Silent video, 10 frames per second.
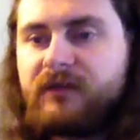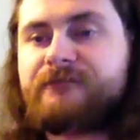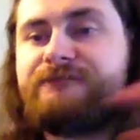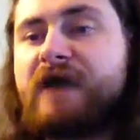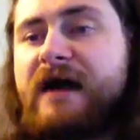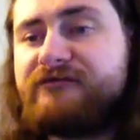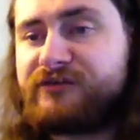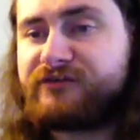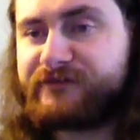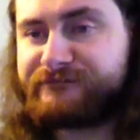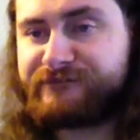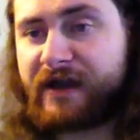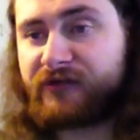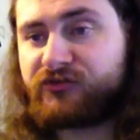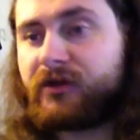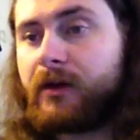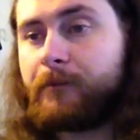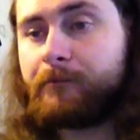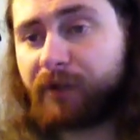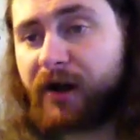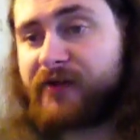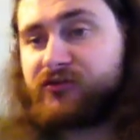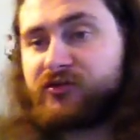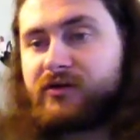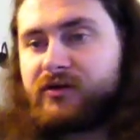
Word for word: five different effects. But